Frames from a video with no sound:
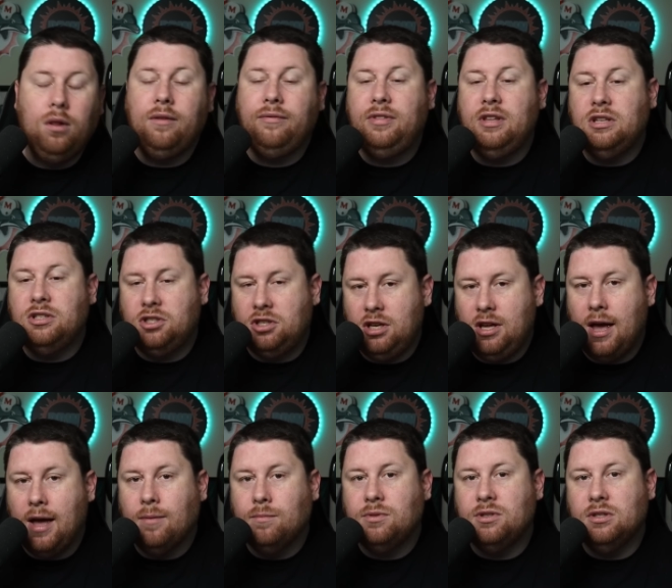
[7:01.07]
these
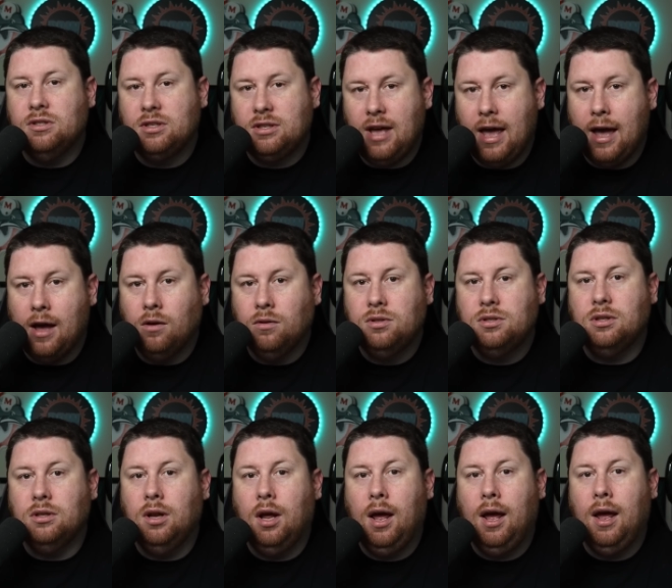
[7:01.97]
GMs and scouts
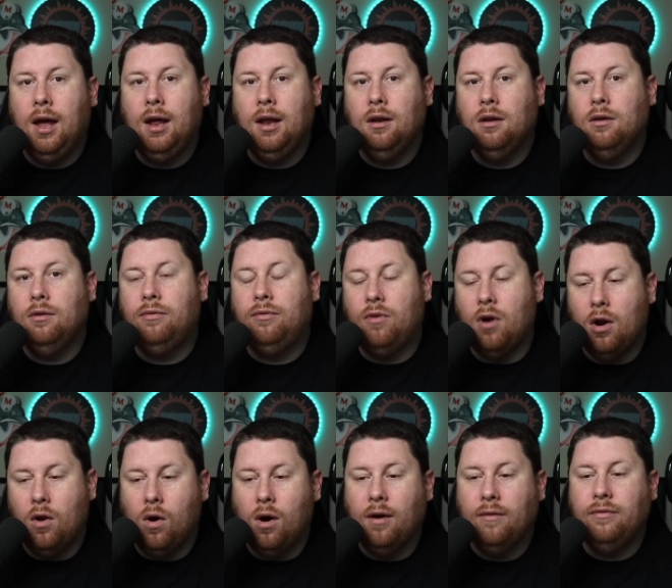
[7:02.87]
and front
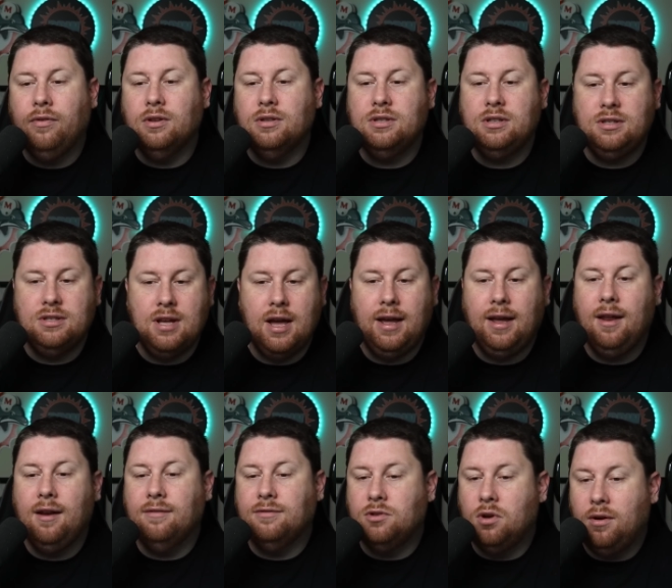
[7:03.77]
office
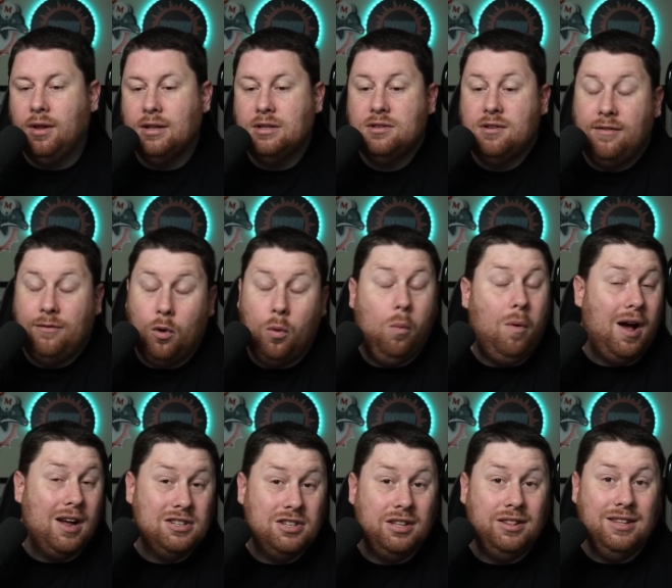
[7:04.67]
executives and all that stuff are
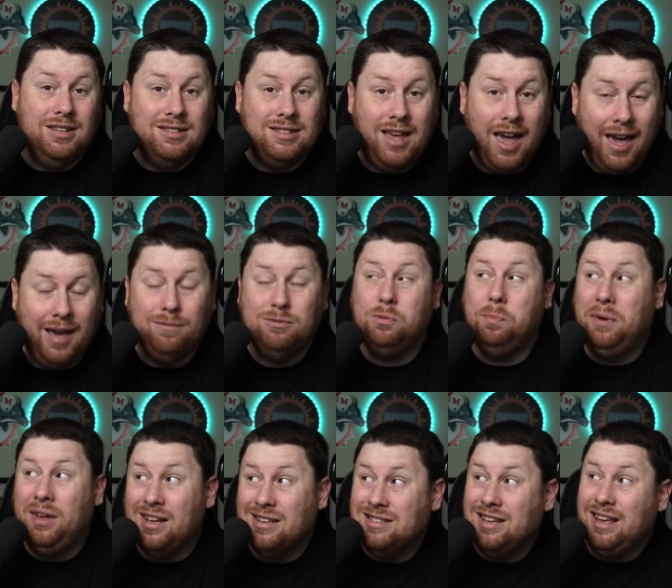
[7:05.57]
watching these games
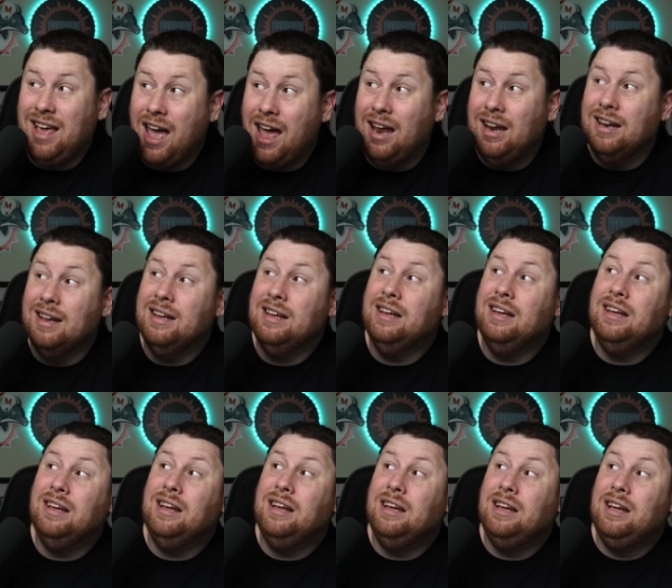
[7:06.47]
because, again,
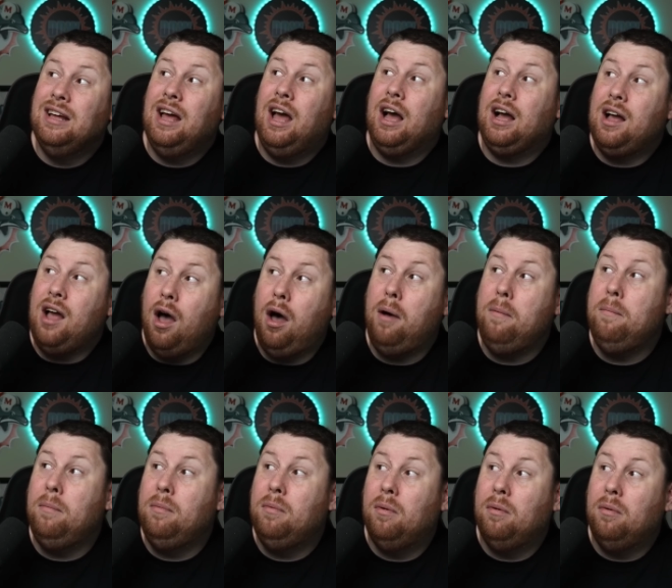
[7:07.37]

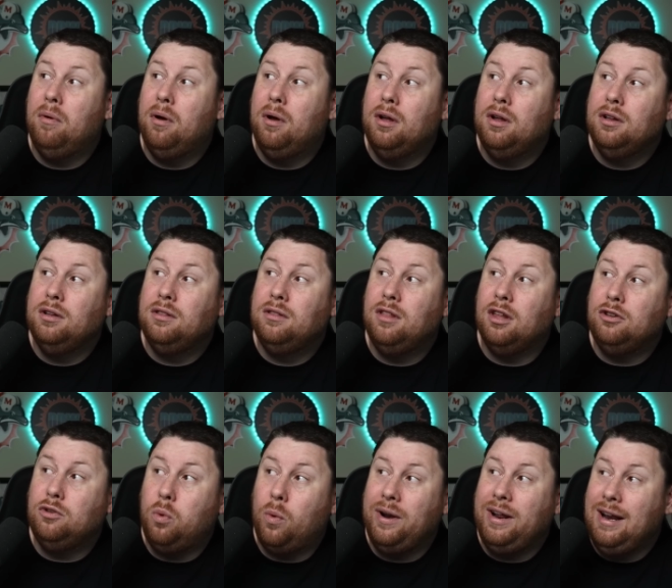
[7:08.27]
come the
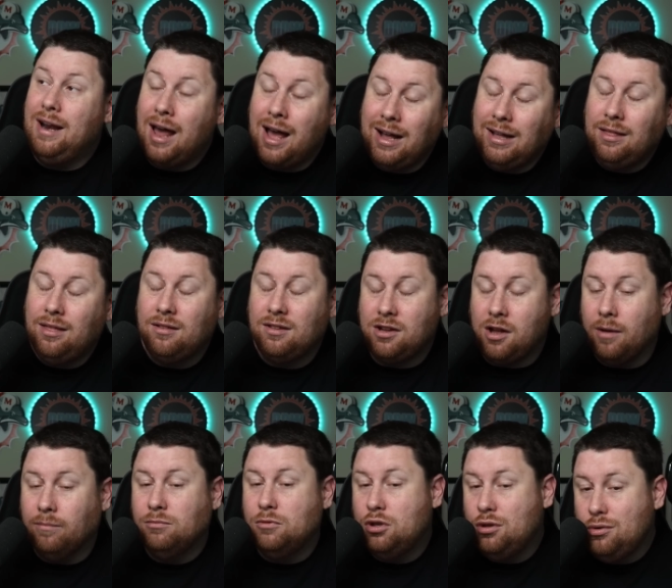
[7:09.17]
29th,
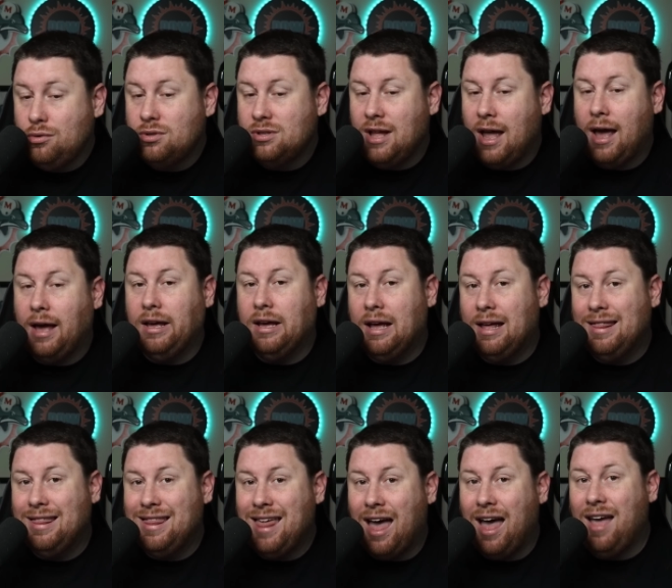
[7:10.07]
come Tuesday,
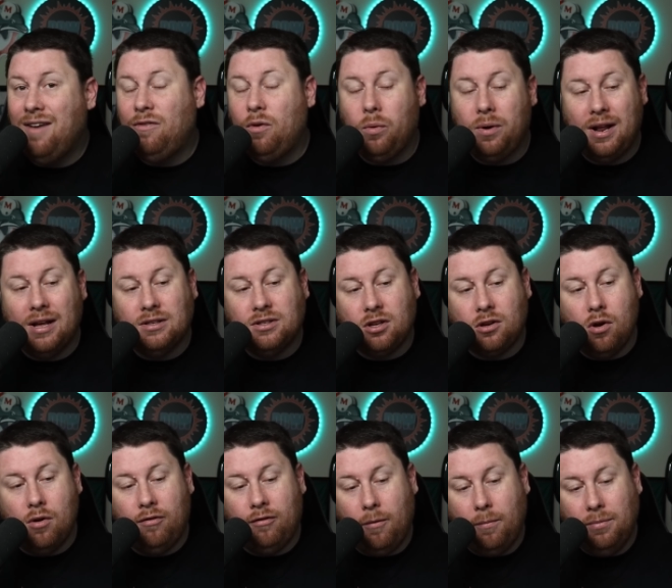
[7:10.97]
everyone has to
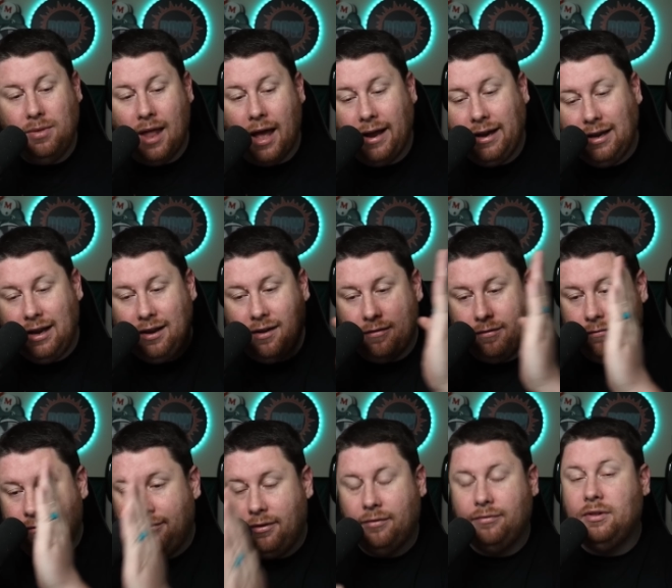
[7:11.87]
go from 90 to
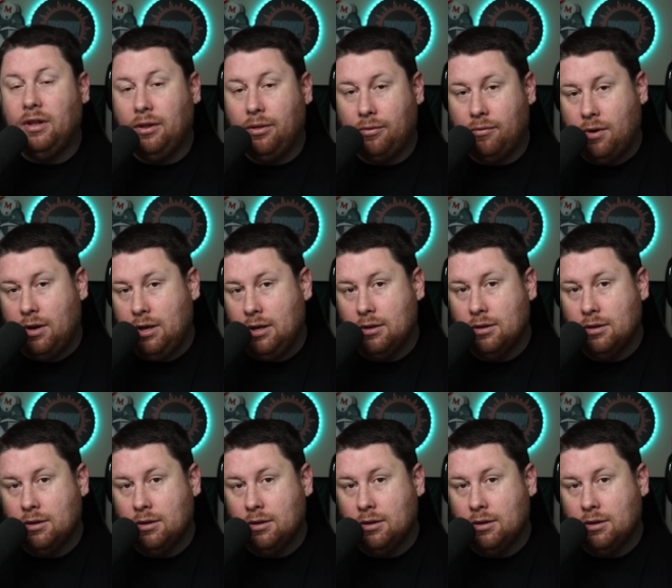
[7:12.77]
53.